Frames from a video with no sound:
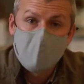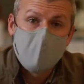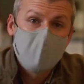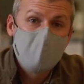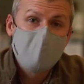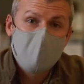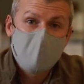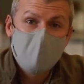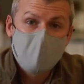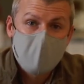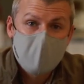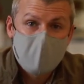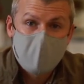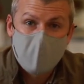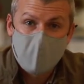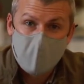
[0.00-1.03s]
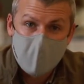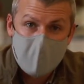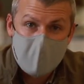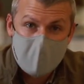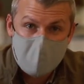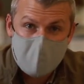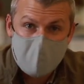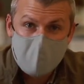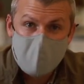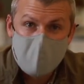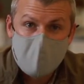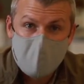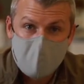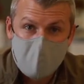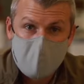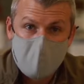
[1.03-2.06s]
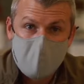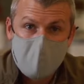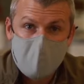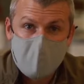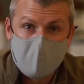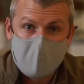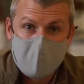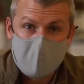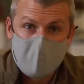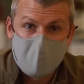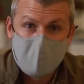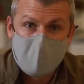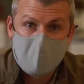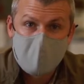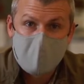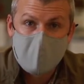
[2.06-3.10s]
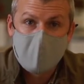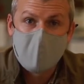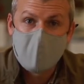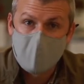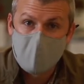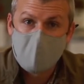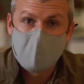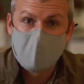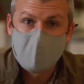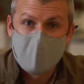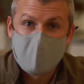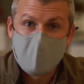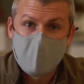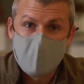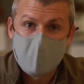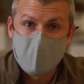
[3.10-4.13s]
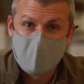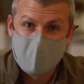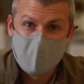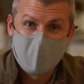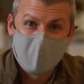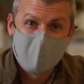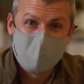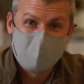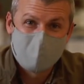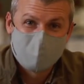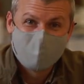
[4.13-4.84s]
We're still looking for great opportunities for students on campus, and we hope to find more with your help.